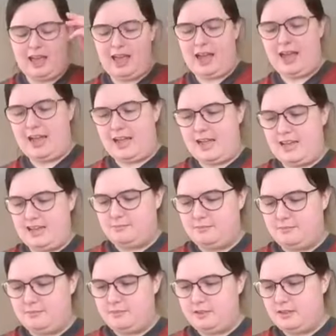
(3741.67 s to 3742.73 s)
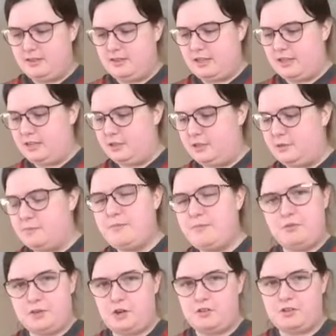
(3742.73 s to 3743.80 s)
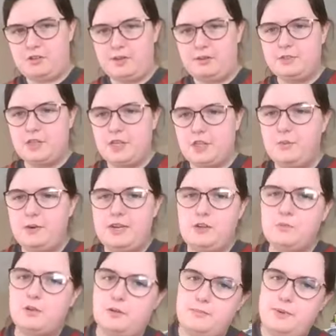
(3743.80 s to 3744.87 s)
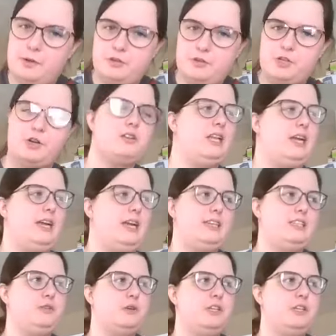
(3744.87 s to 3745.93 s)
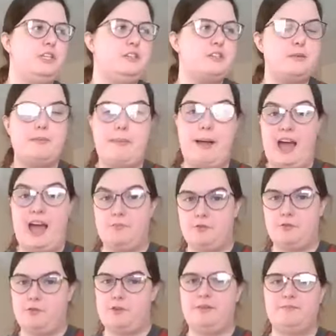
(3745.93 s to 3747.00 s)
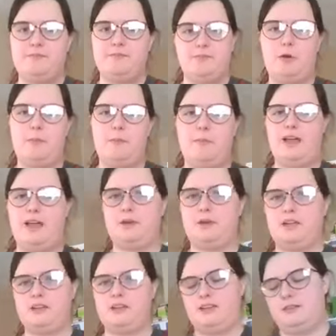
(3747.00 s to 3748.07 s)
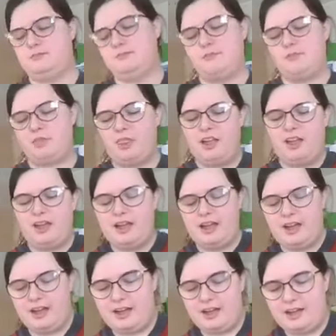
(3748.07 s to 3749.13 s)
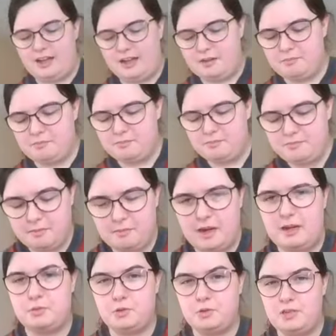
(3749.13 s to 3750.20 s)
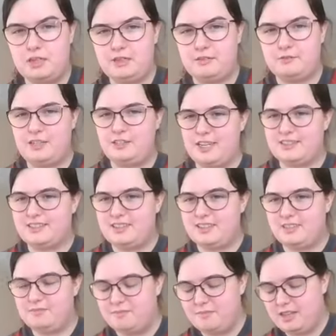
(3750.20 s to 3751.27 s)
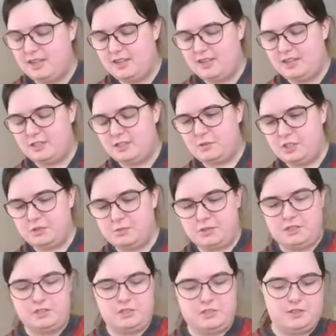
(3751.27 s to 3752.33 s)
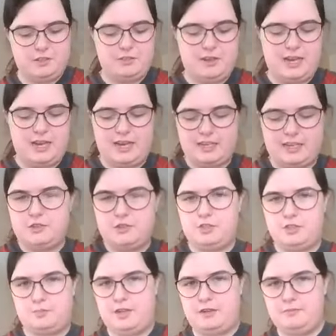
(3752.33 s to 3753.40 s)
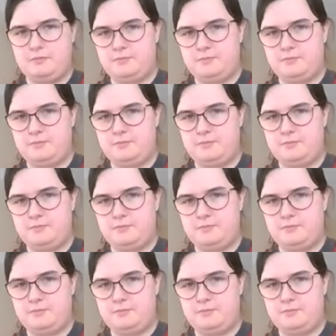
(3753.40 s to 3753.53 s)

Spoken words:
and you melt the chocolate. So the way you want to melt the chocolate is you want to use a bain-marie, or bain-marie, in my appalling French accent. So what you want to do is you get a saucepan,